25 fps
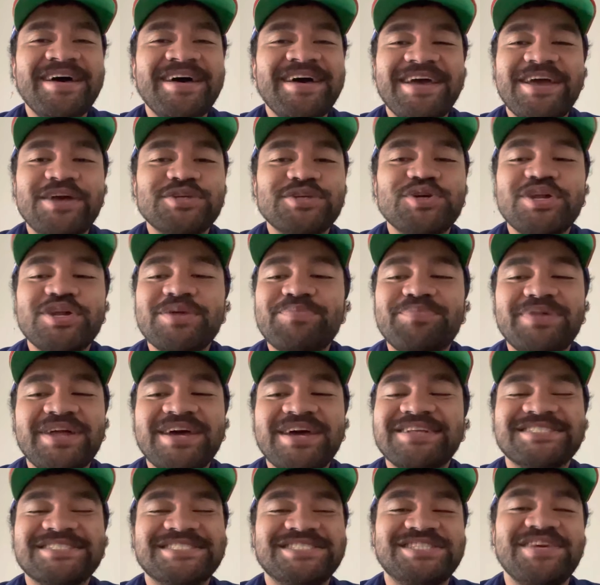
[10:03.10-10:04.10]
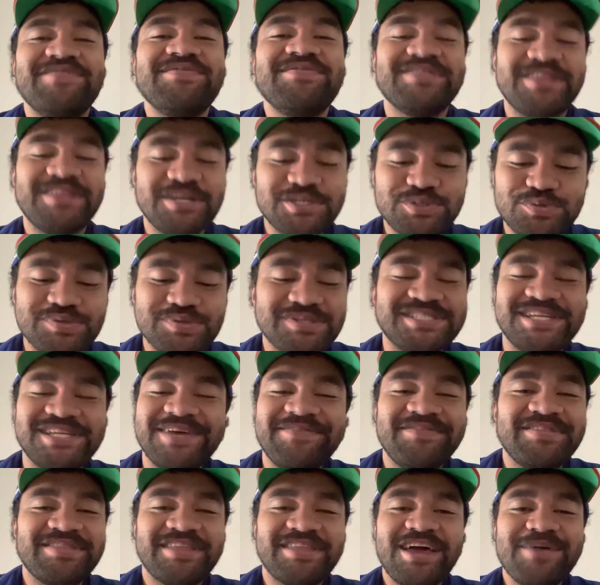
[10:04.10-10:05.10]
He's only played his seventh. This was the
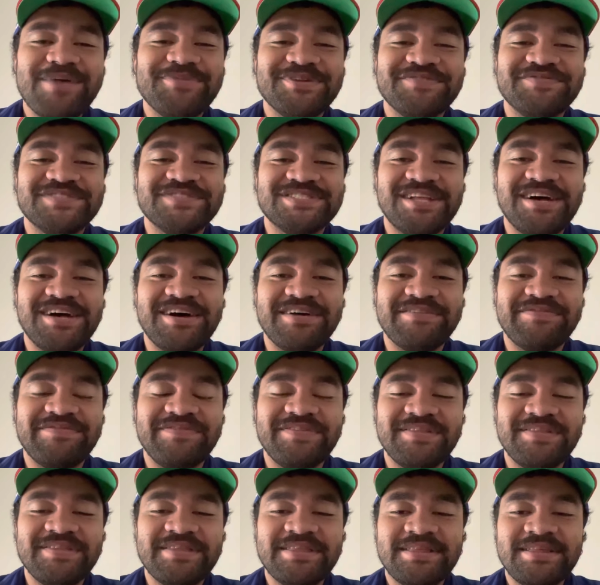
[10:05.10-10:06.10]
seventh game of his life.